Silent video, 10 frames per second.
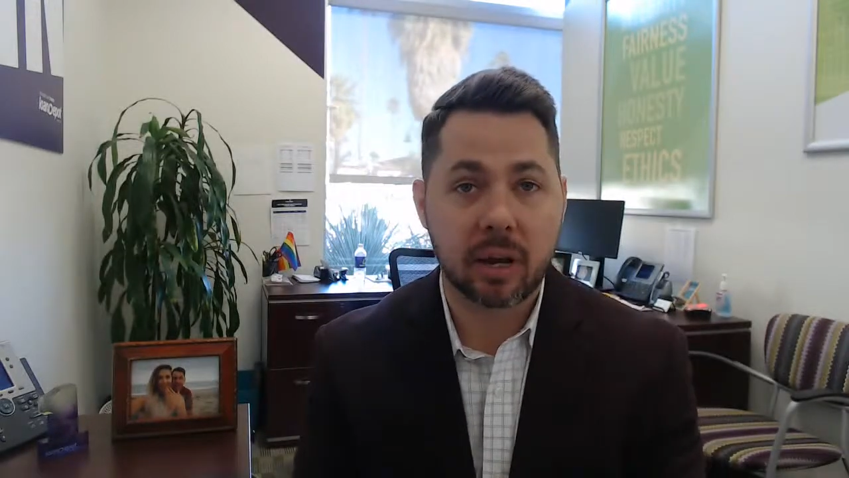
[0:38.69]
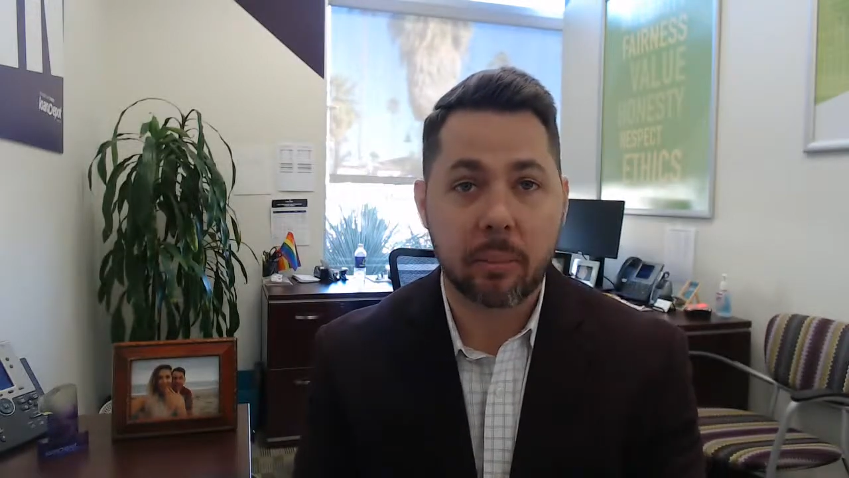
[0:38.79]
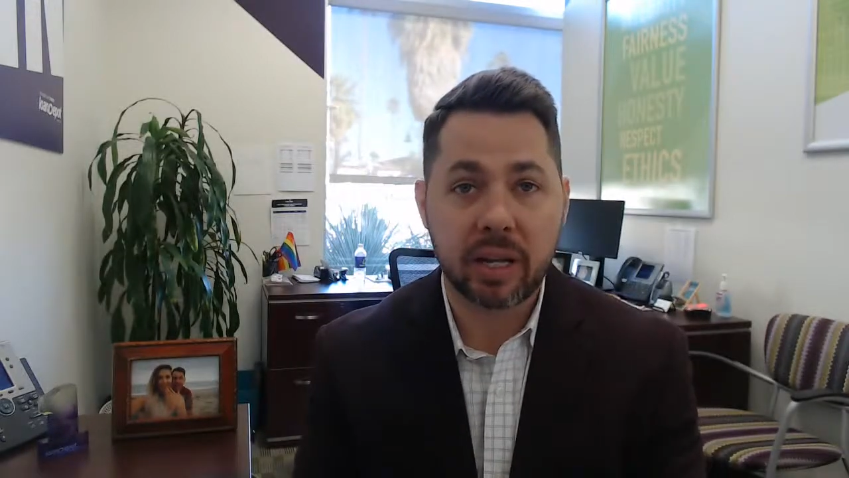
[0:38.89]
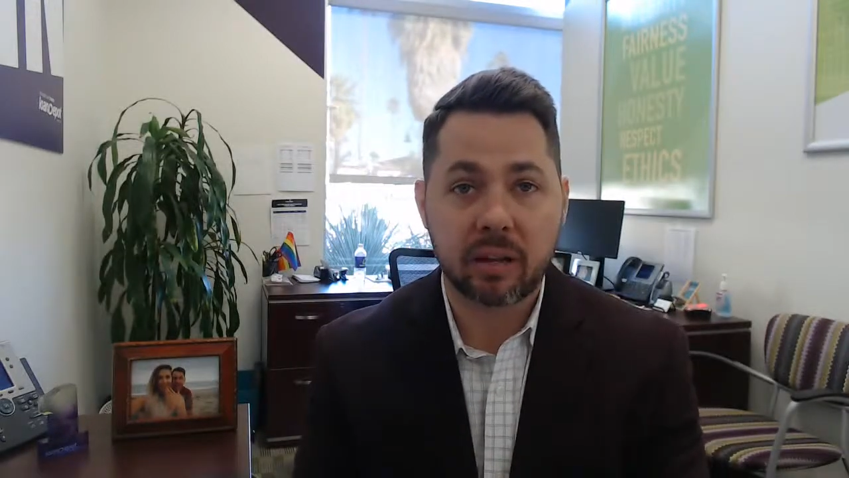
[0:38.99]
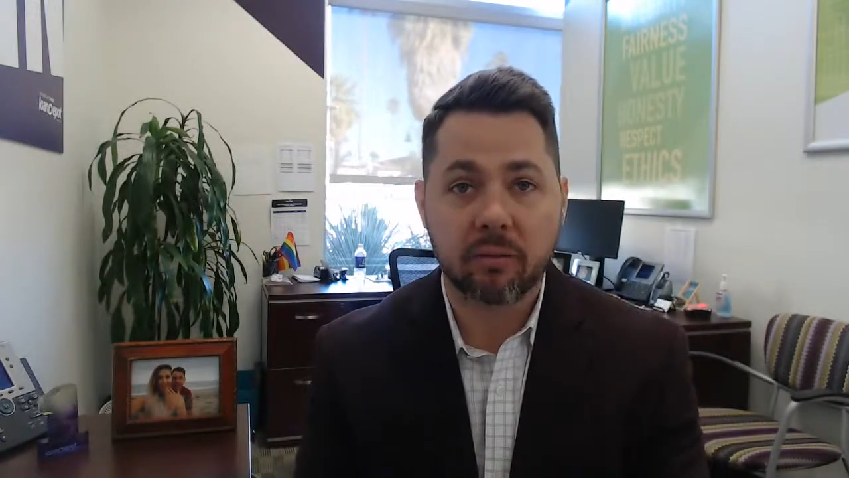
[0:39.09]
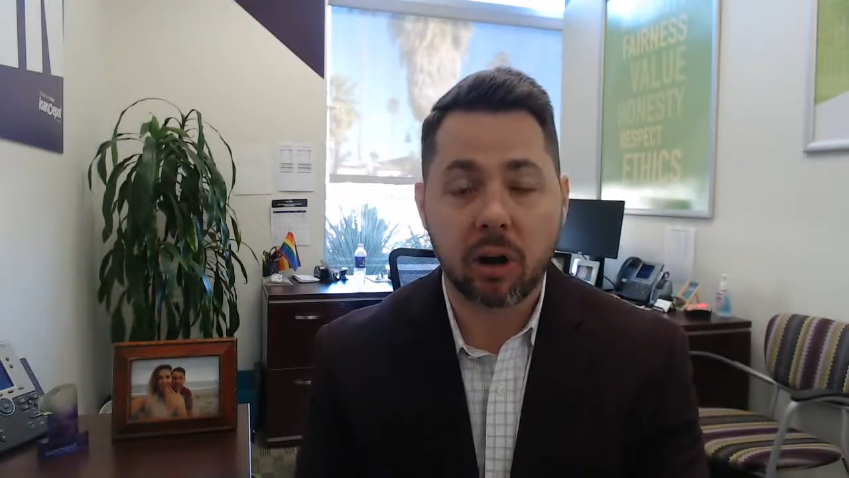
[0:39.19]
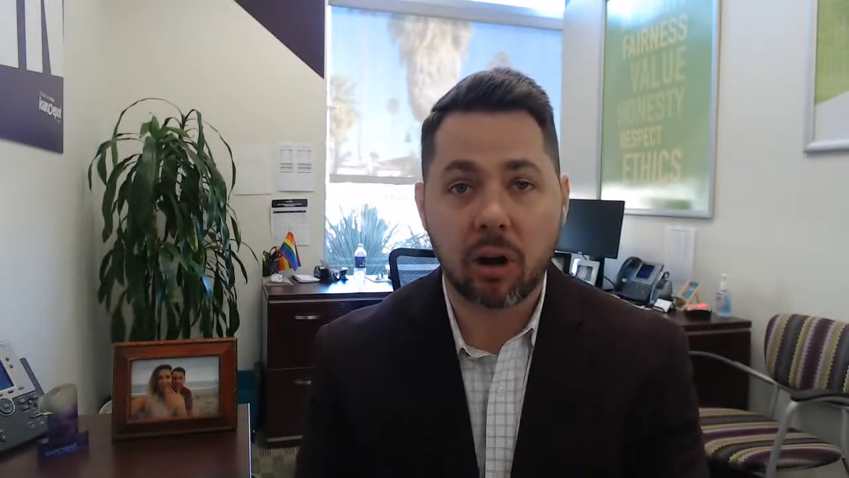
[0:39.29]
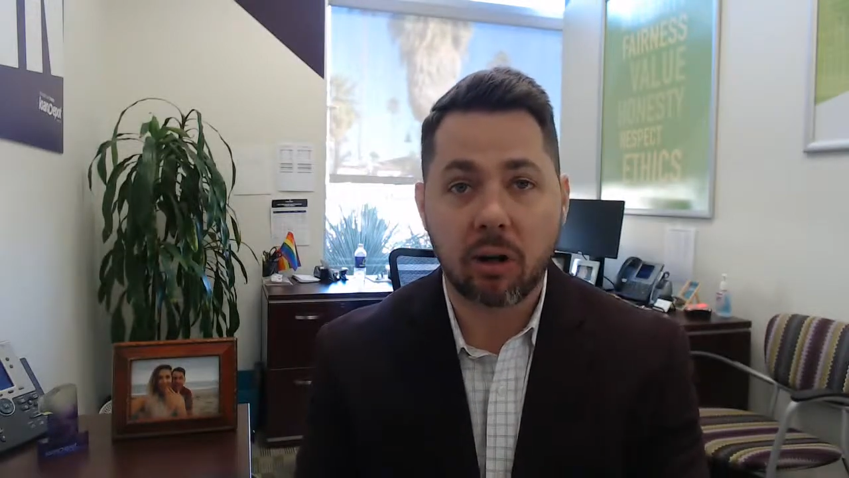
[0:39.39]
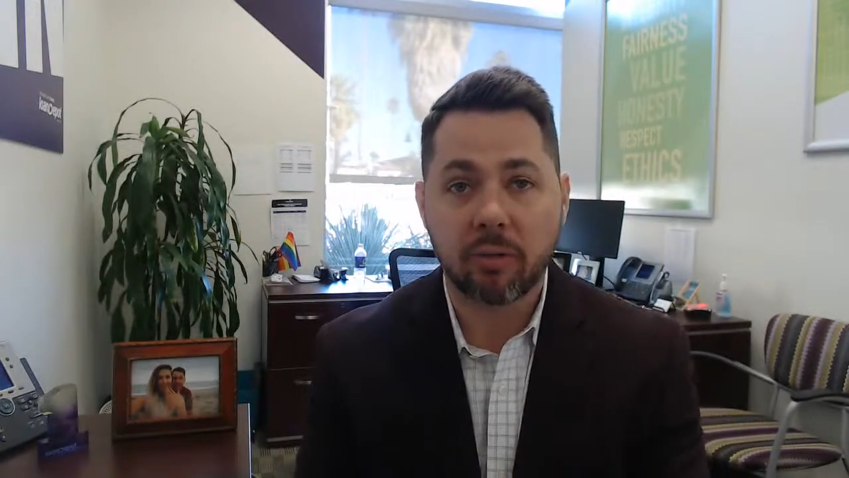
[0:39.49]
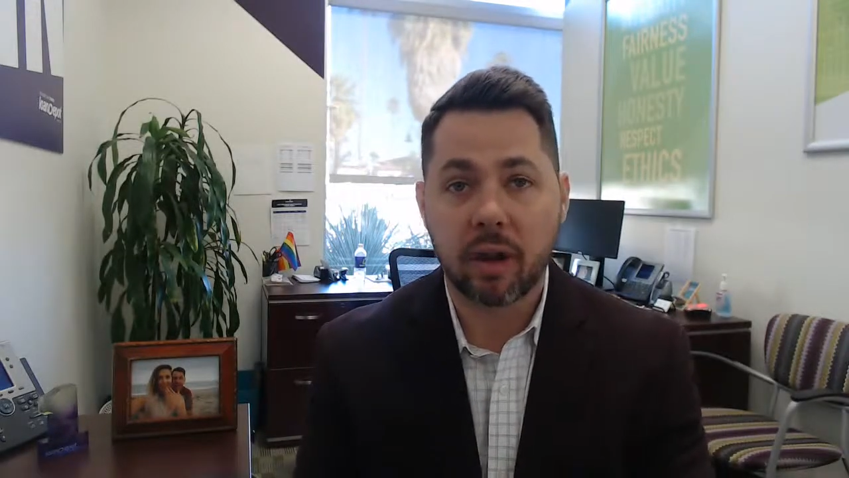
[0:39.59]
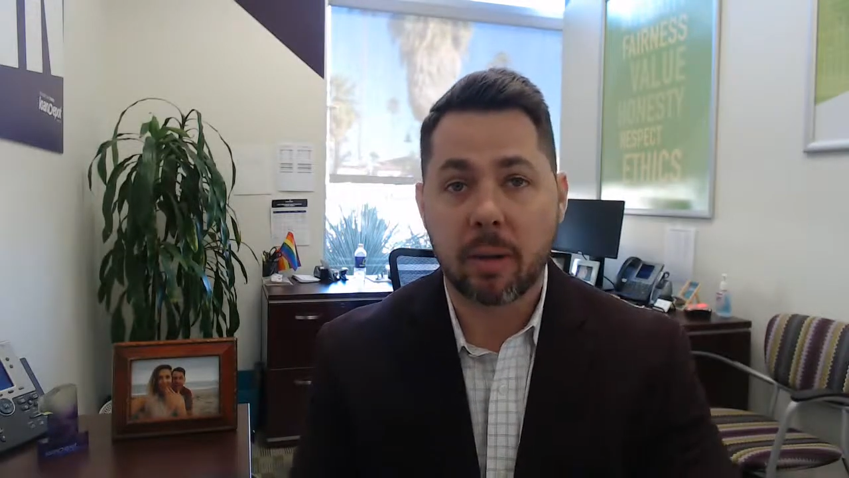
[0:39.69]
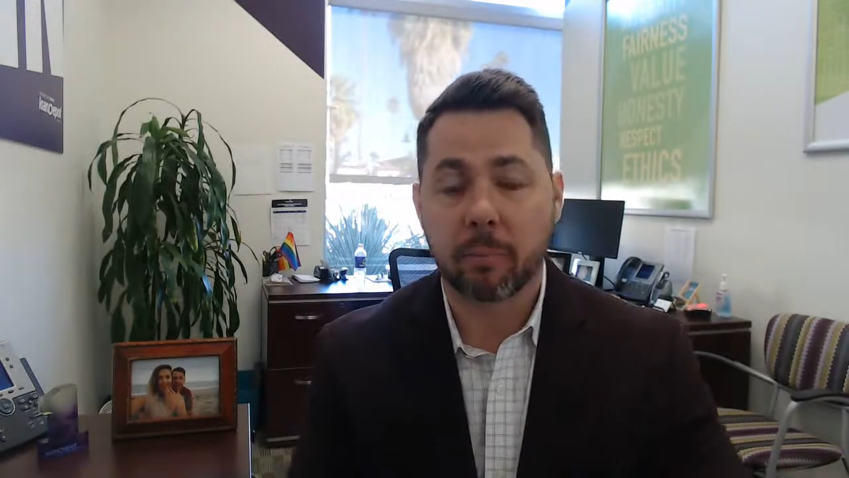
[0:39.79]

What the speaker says: company involved,